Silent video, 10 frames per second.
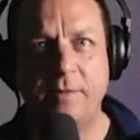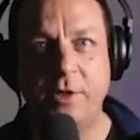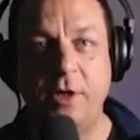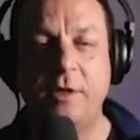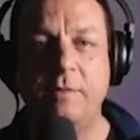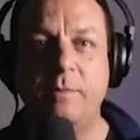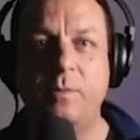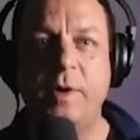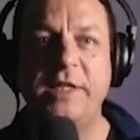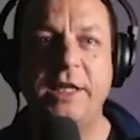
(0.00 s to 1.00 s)
doing
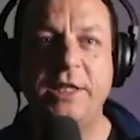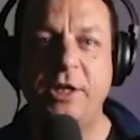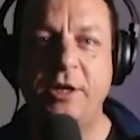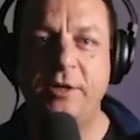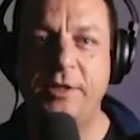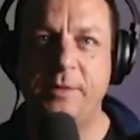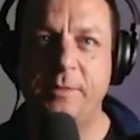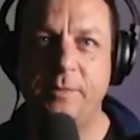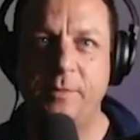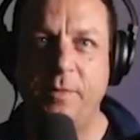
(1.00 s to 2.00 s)
West End shows,
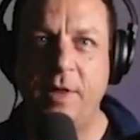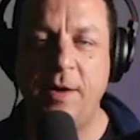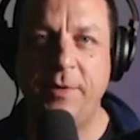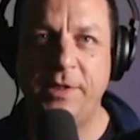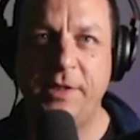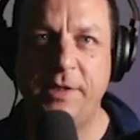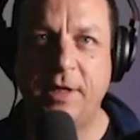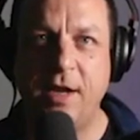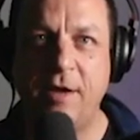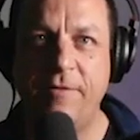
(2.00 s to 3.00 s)
there was the
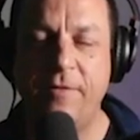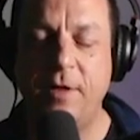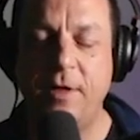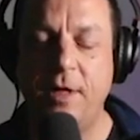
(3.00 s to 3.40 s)
kind of,